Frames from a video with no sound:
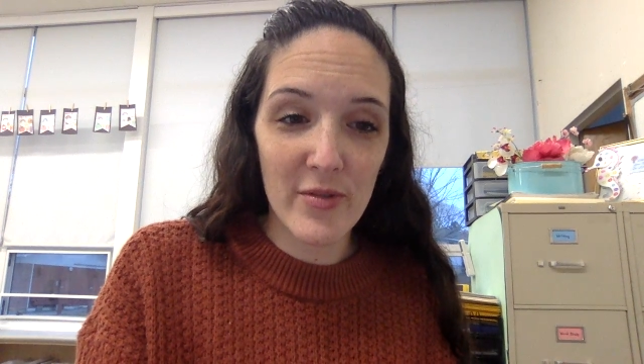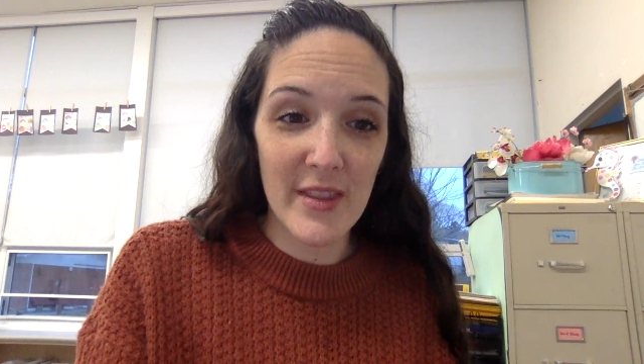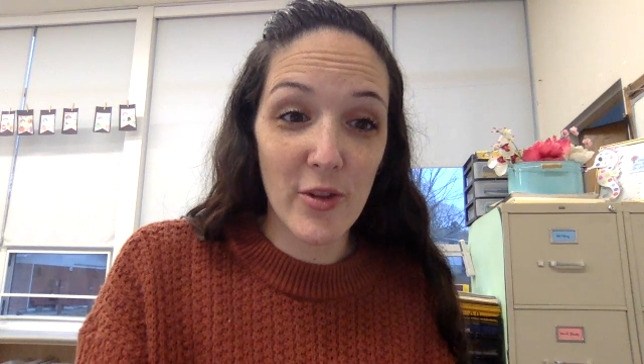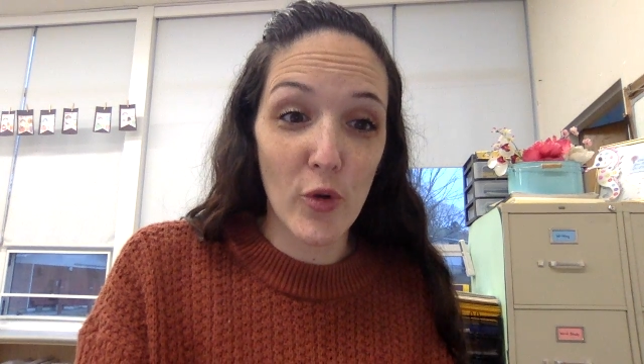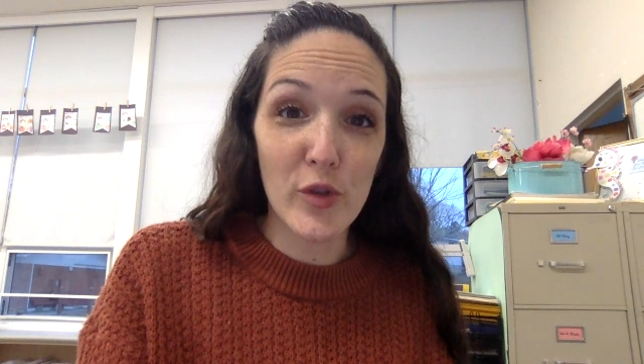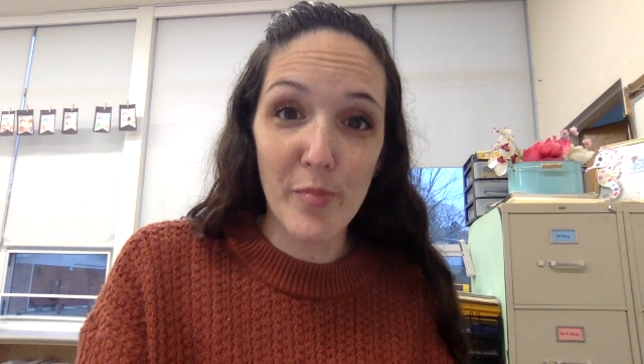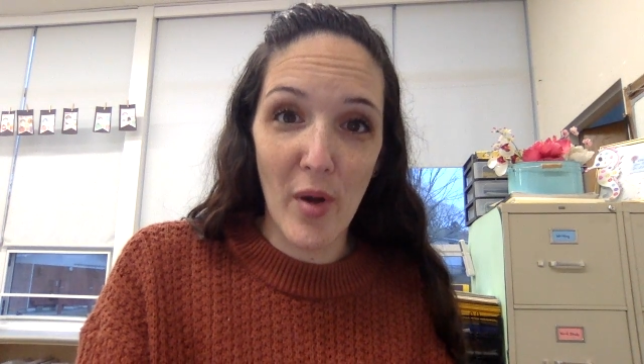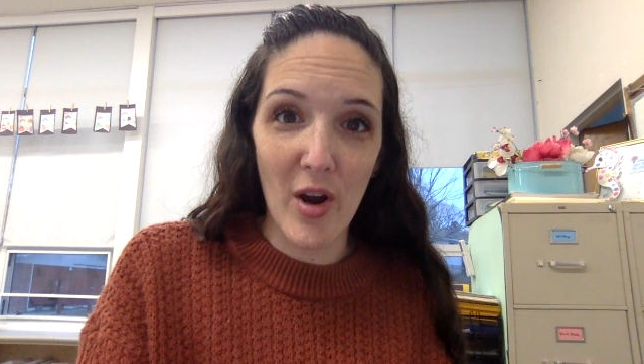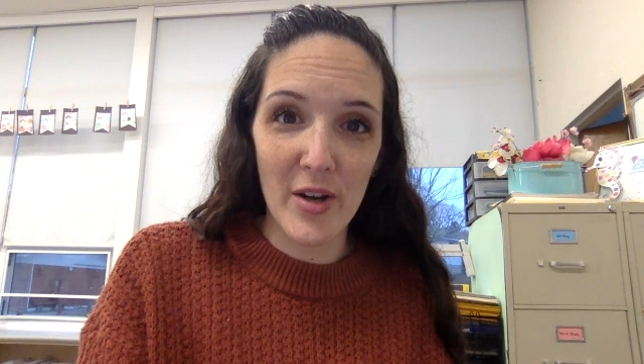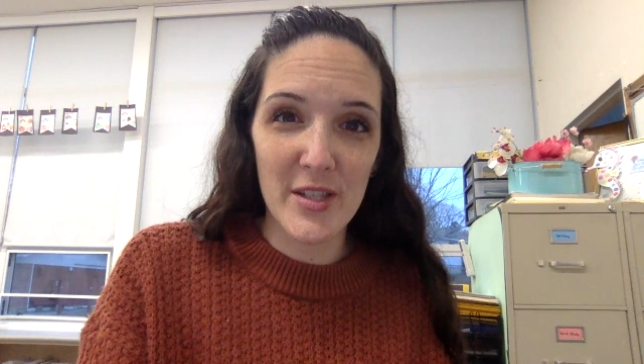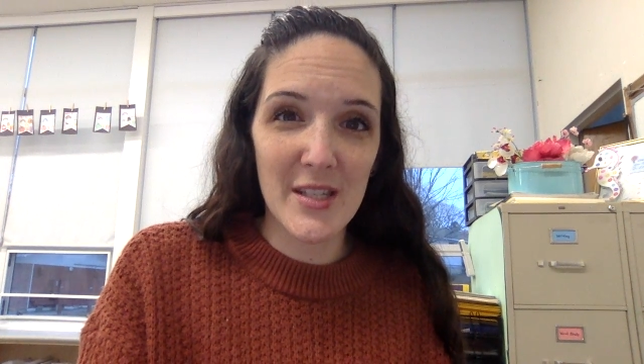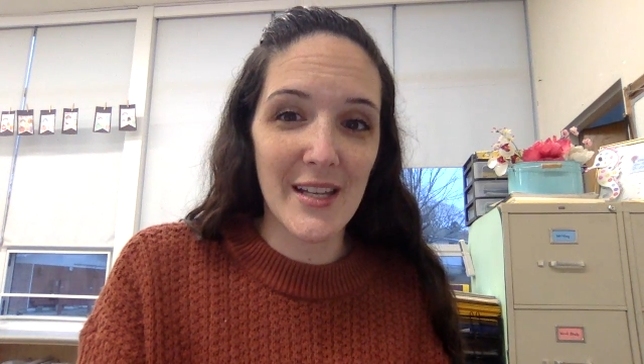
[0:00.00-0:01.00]
those
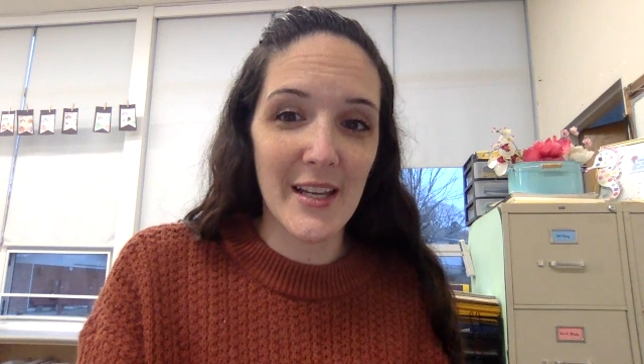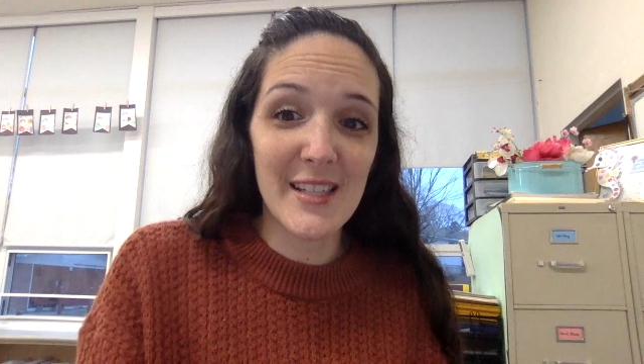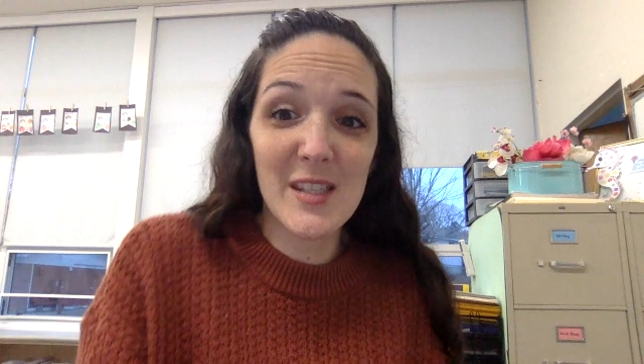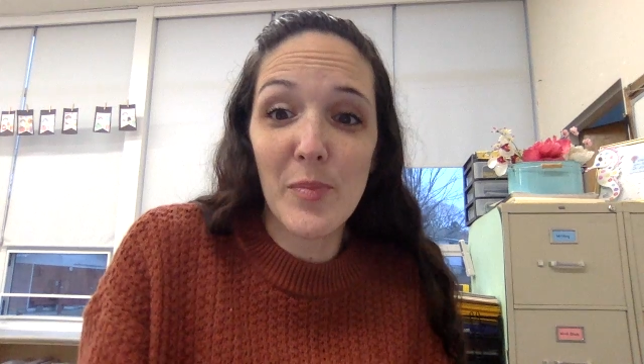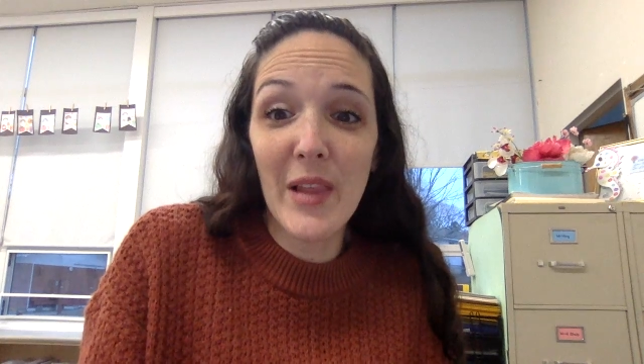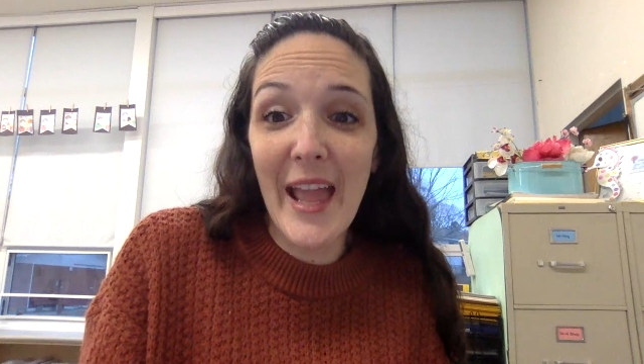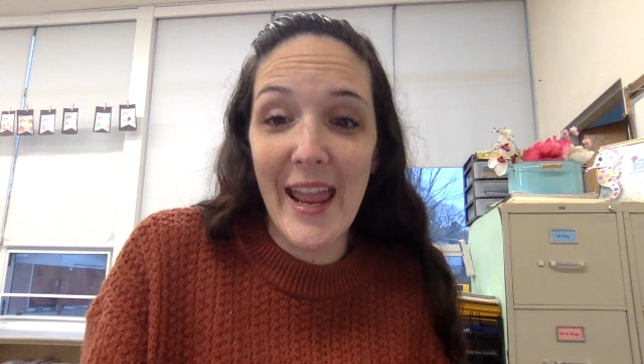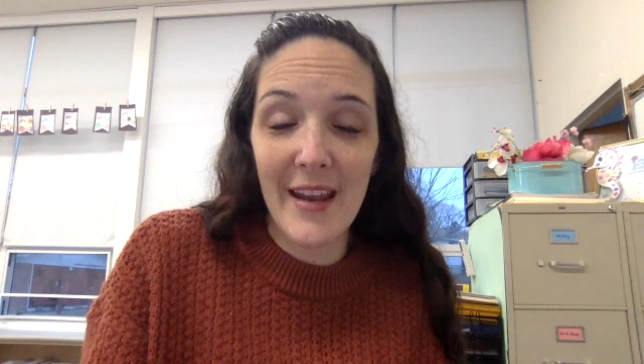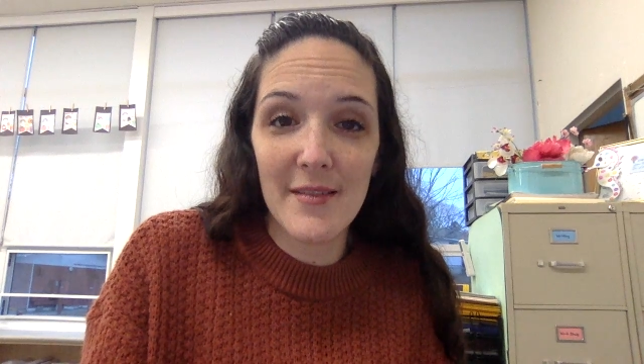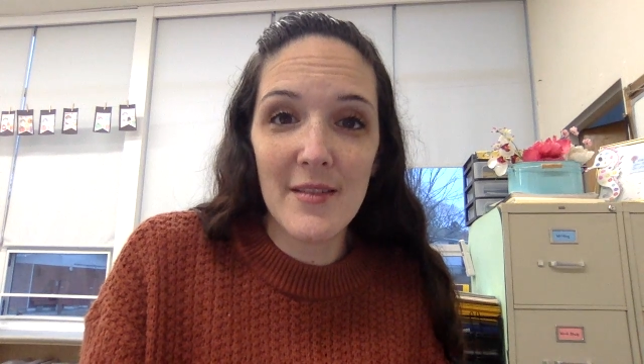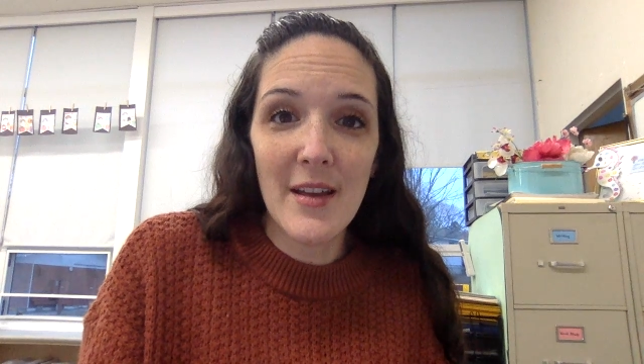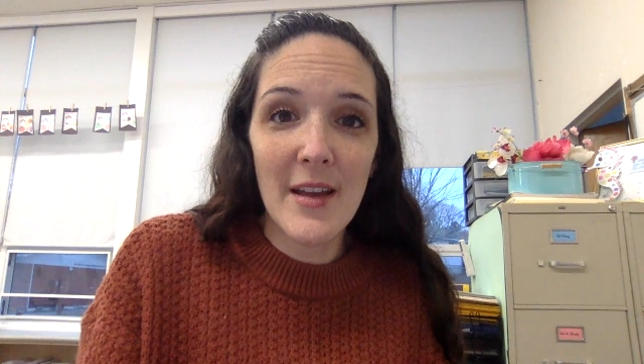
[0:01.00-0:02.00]
parts to explain,